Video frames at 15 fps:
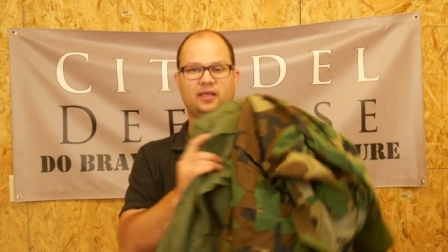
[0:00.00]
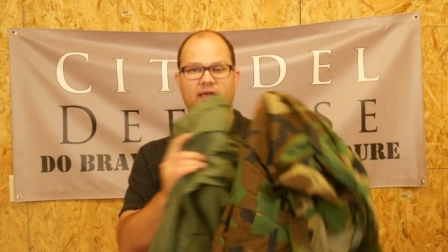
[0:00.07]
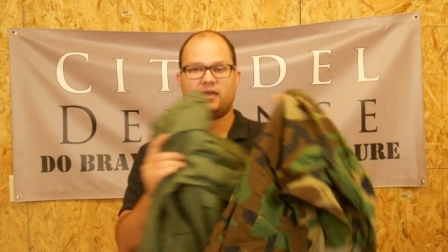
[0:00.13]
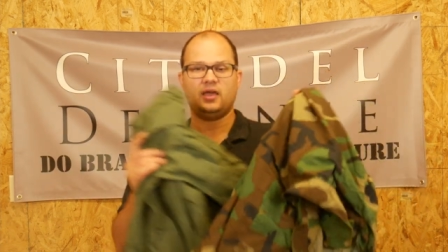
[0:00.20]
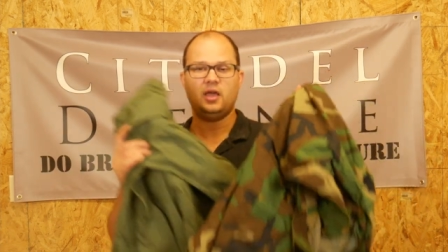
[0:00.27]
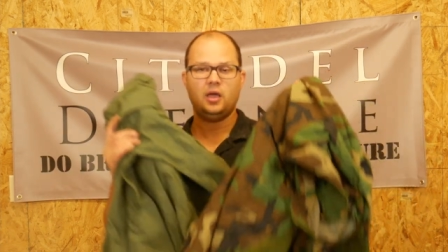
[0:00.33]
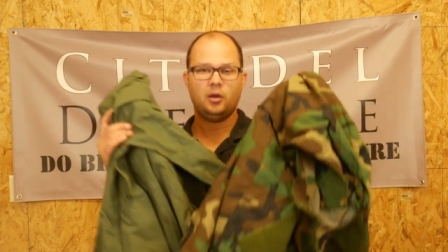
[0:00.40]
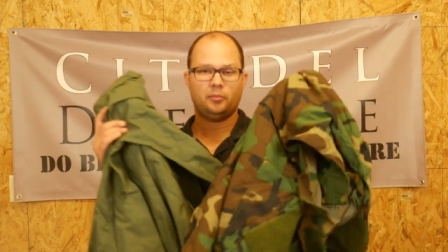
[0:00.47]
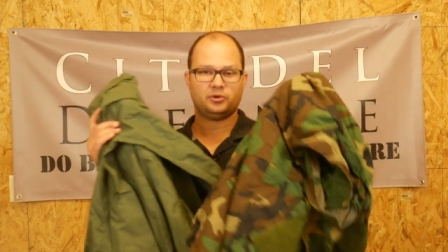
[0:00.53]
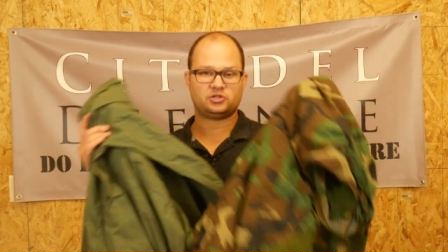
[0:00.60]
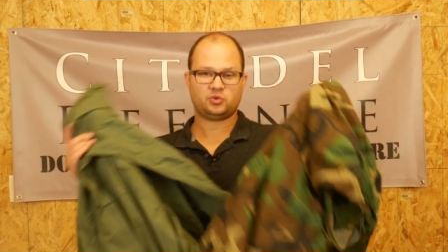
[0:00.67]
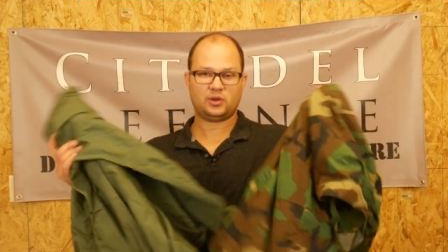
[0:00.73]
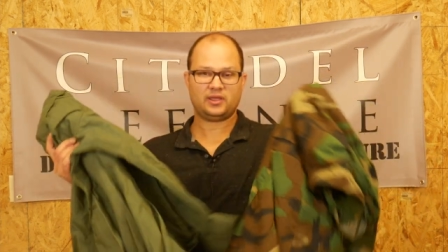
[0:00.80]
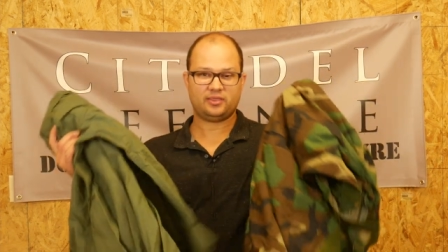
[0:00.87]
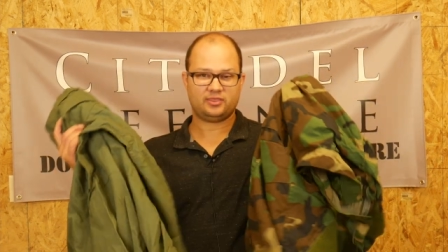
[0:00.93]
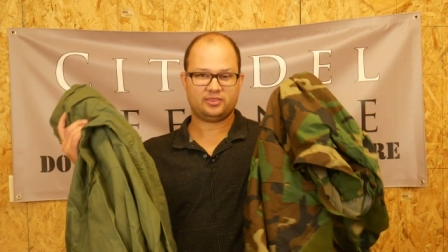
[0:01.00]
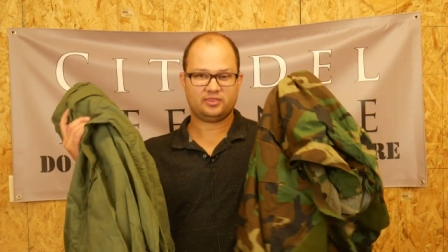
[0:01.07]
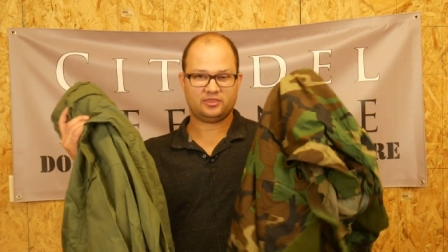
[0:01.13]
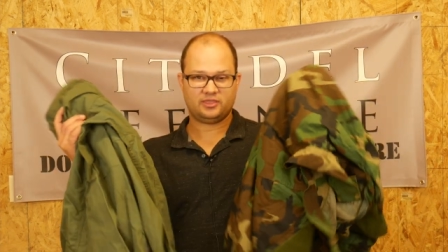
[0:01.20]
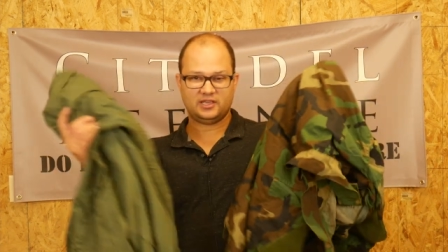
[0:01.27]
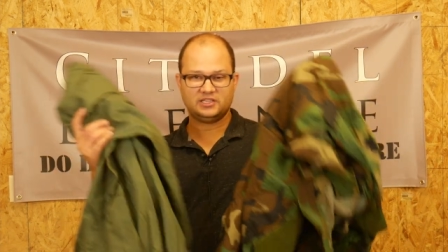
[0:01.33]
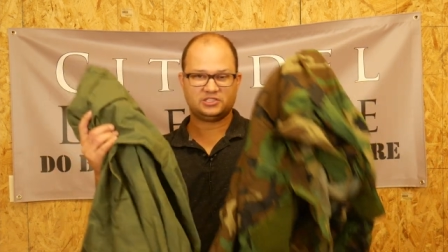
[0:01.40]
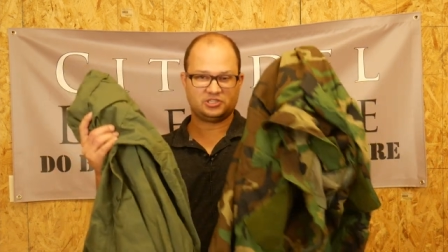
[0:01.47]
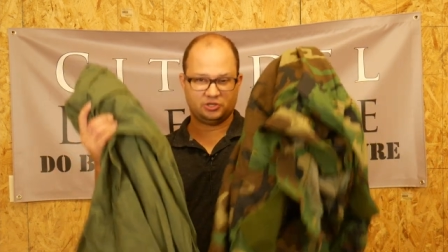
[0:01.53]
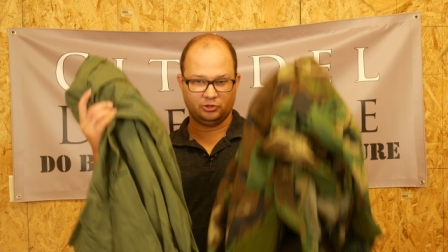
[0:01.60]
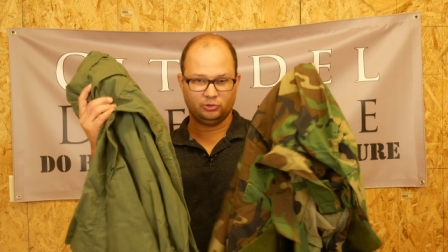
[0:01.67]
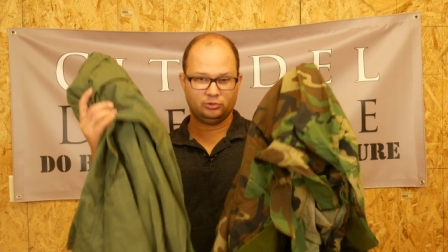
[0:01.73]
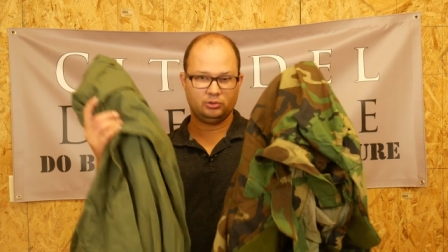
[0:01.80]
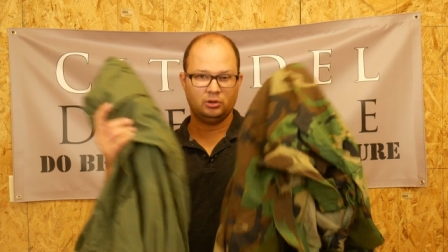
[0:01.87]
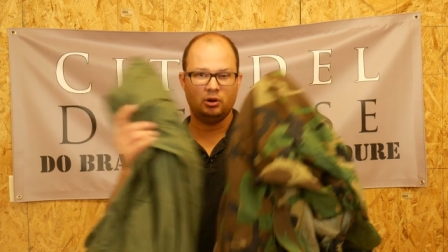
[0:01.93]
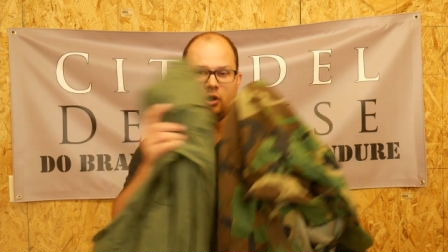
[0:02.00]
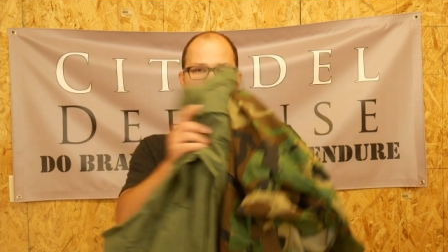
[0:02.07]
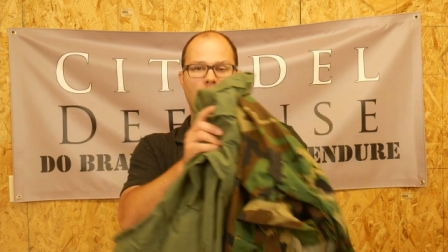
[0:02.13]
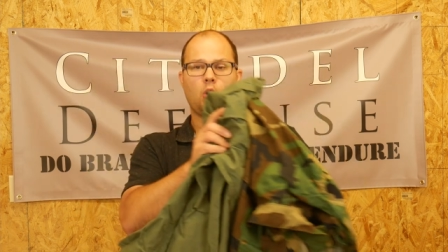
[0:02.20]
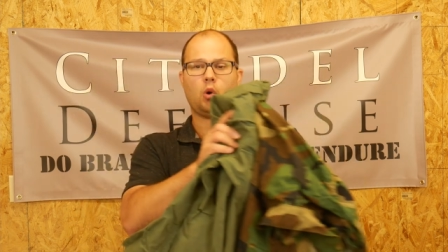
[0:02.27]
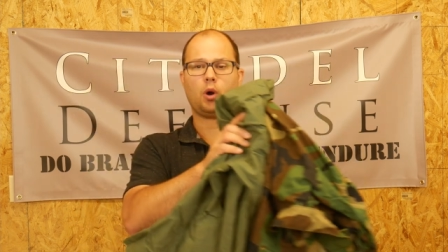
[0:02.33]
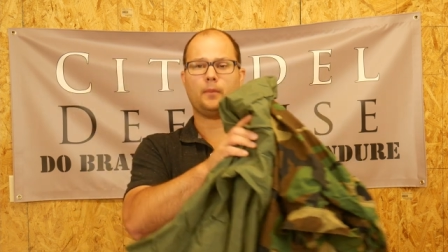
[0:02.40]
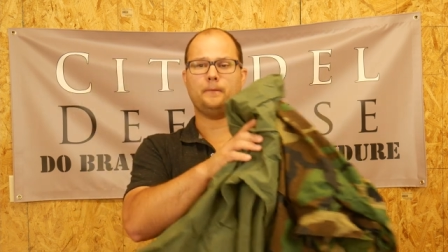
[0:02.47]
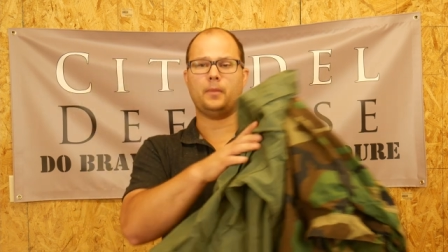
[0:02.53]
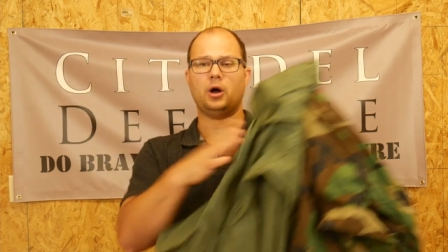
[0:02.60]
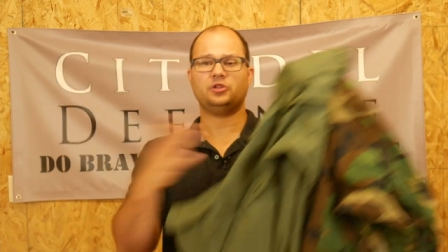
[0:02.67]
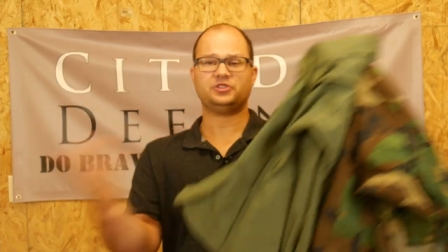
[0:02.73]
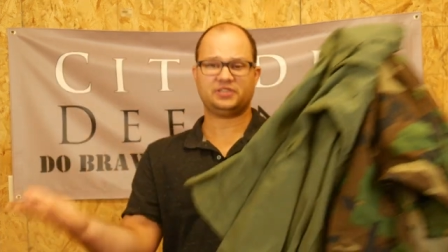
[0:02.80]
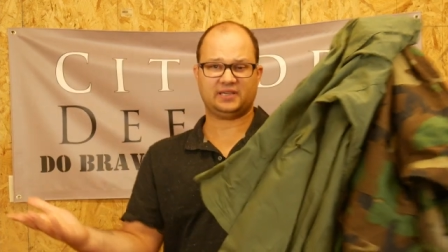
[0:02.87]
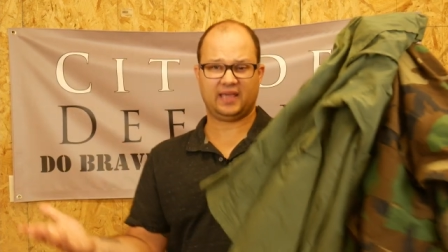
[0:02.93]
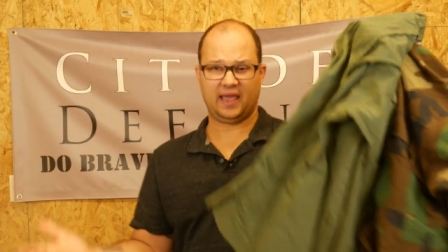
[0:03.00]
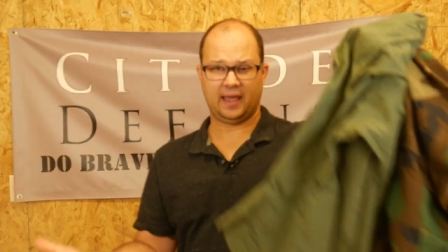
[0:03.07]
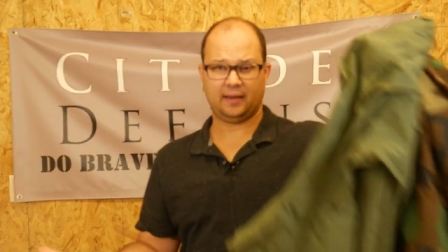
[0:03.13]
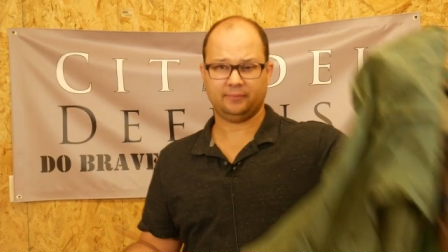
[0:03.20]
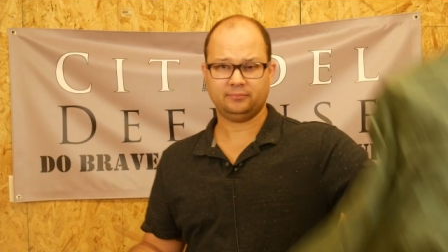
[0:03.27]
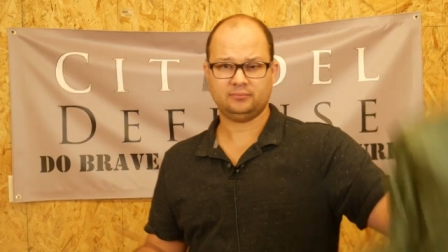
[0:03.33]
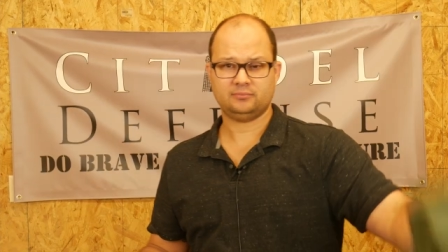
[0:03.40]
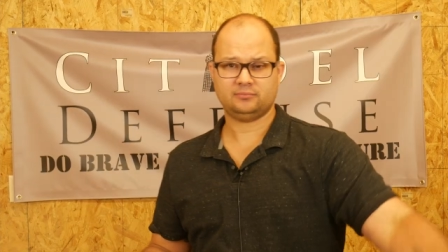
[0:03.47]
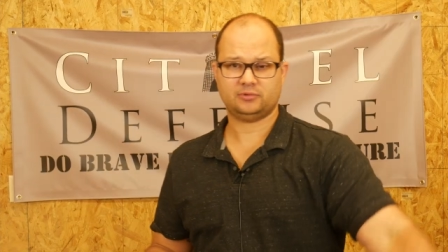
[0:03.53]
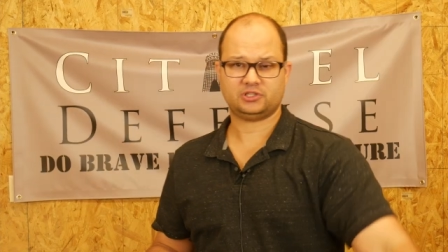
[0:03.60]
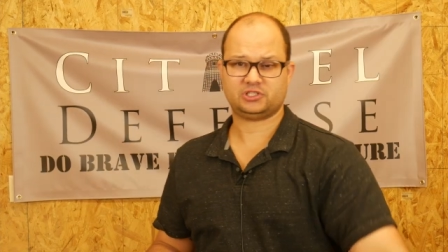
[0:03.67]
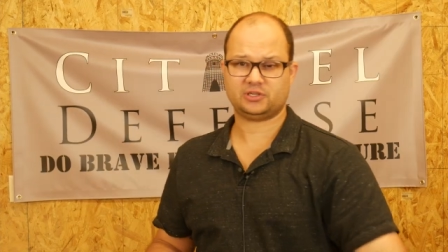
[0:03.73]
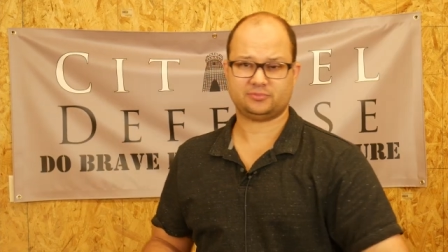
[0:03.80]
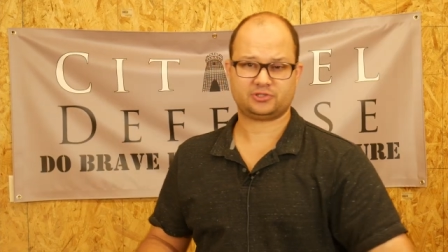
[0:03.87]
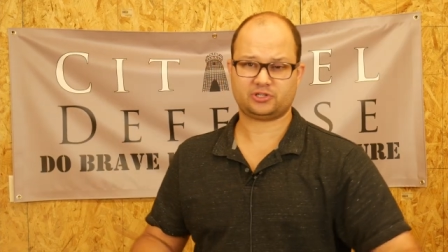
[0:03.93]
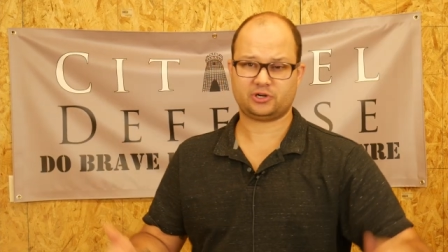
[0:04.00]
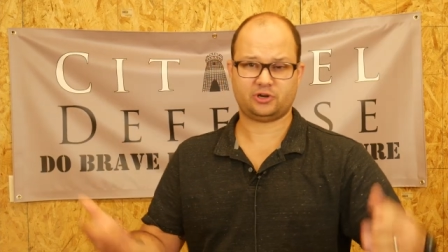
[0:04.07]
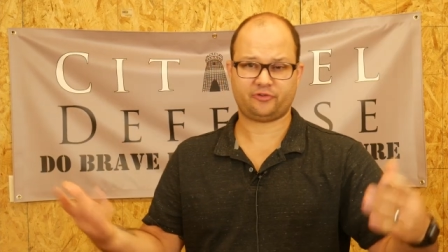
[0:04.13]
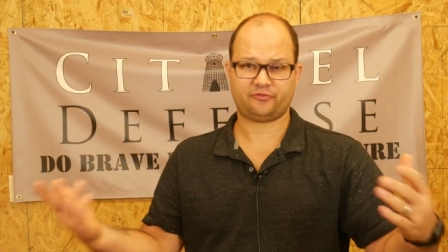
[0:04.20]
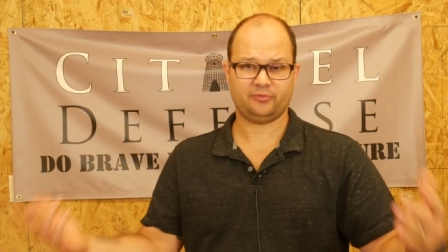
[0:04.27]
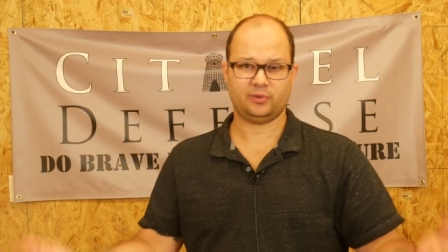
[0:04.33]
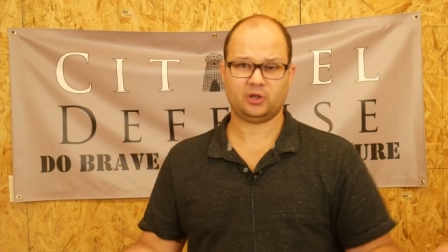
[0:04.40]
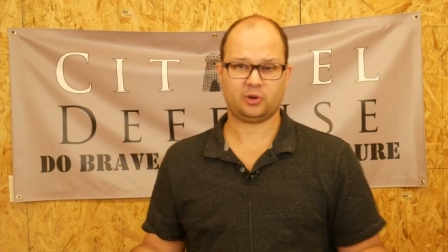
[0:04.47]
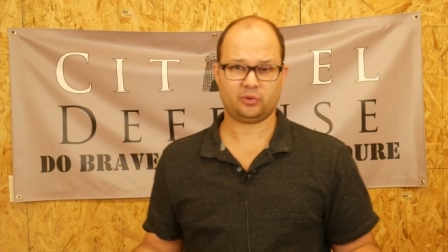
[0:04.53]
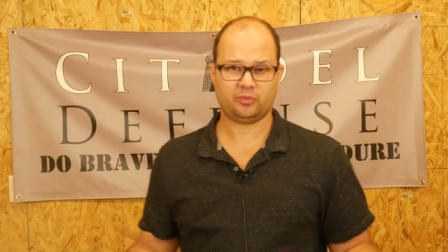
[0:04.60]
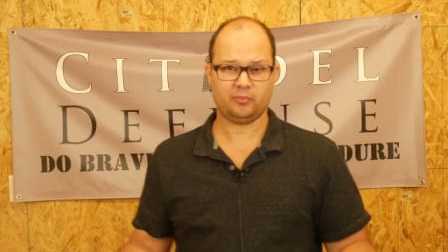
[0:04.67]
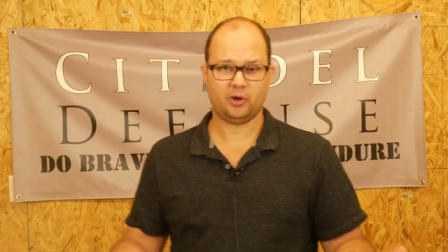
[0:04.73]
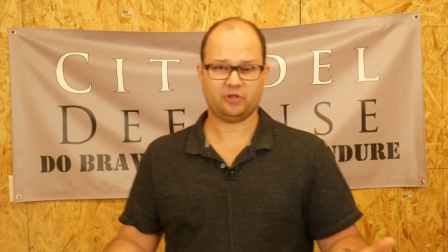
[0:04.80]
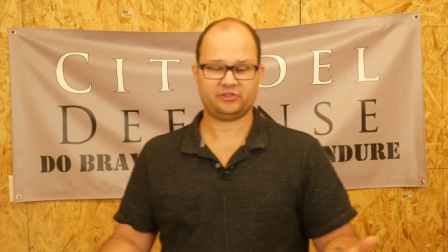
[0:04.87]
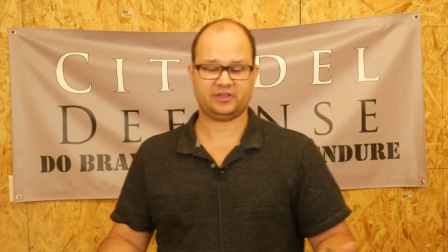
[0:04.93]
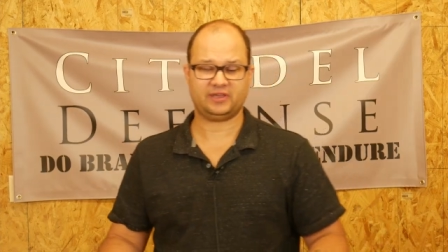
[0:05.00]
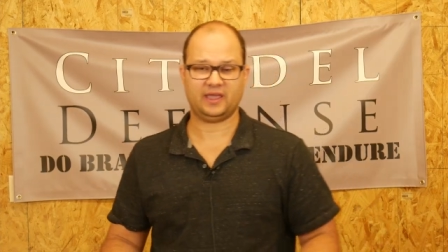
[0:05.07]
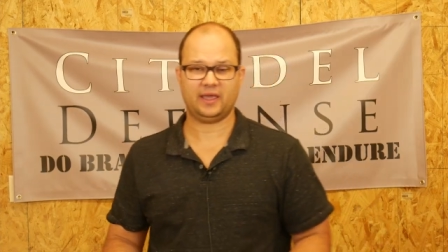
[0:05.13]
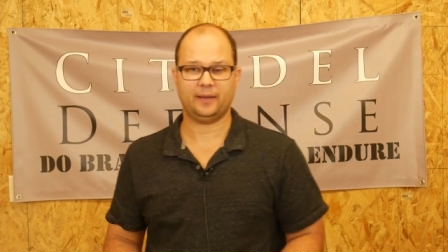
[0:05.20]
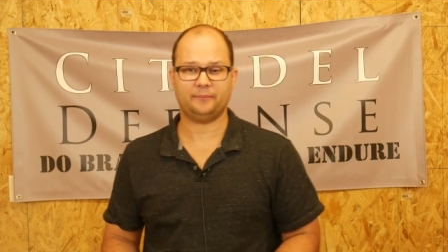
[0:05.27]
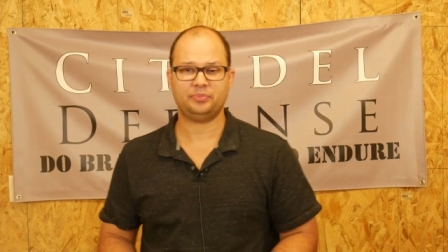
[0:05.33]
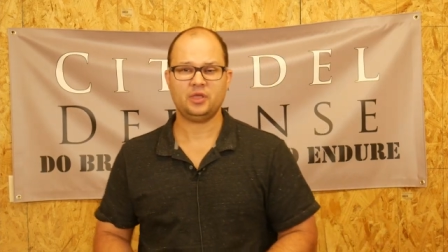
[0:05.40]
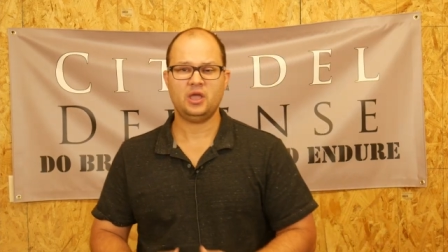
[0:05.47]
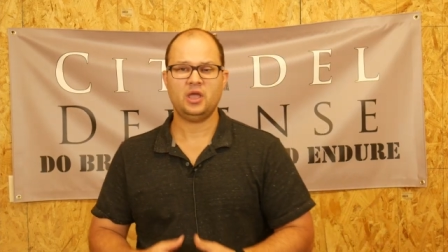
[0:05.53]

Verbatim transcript: Like between these two or multicam, which I'm sure you're familiar with multicam